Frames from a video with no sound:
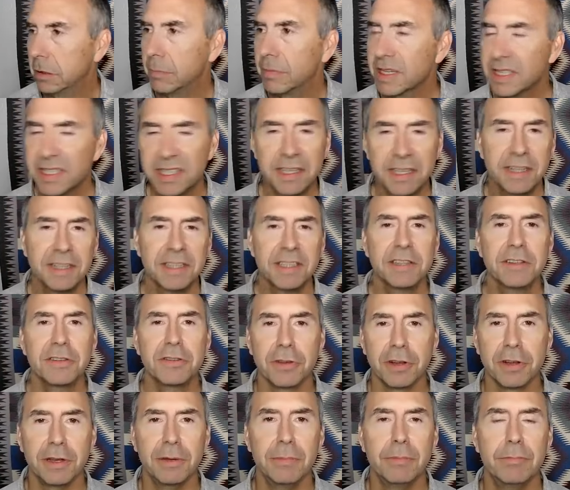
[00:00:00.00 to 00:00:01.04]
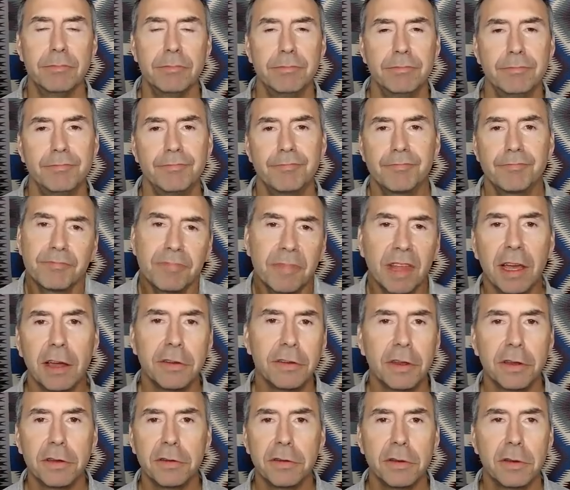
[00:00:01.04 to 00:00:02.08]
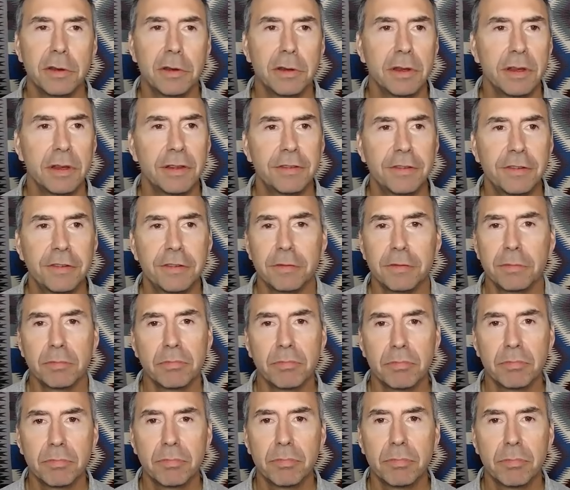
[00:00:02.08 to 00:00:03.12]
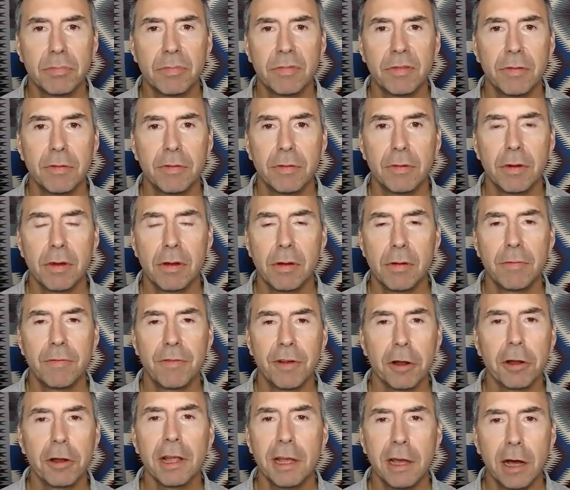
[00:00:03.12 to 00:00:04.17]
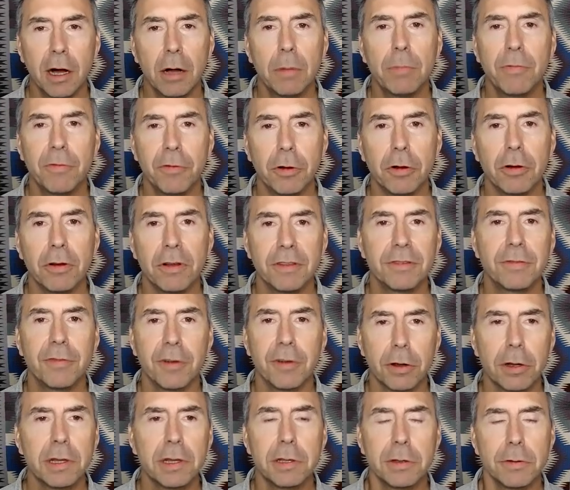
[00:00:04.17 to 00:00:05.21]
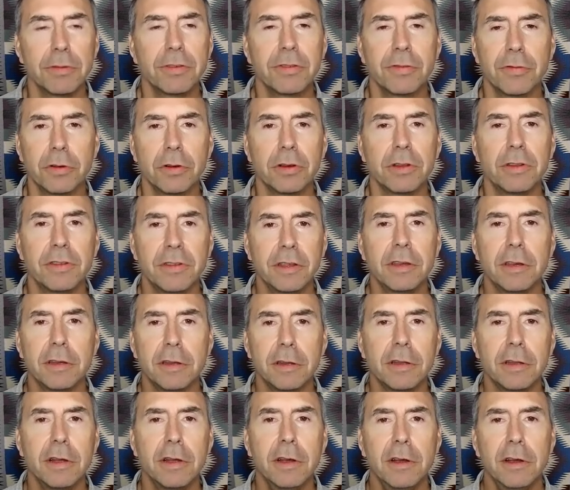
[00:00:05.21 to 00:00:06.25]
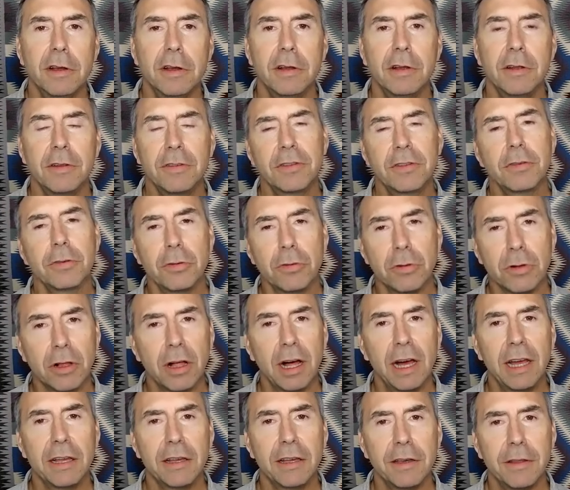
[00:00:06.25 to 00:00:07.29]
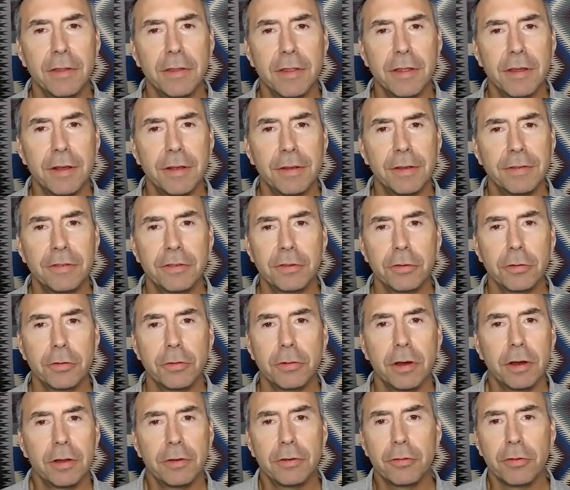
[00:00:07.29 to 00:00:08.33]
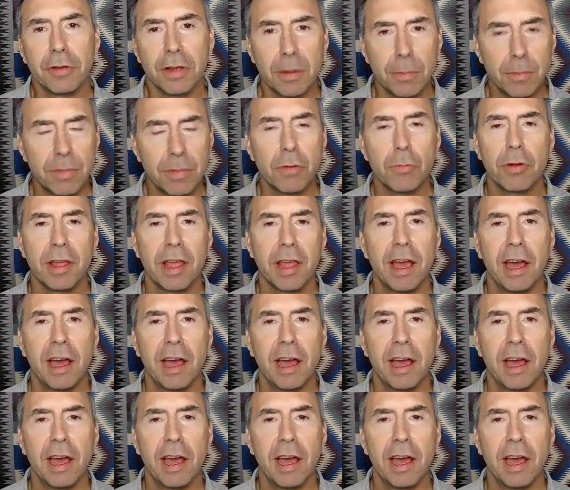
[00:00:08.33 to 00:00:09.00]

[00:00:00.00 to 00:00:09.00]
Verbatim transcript: Because it is a dream, and it's very helpful it's very useful indeed to liken this to a dream that we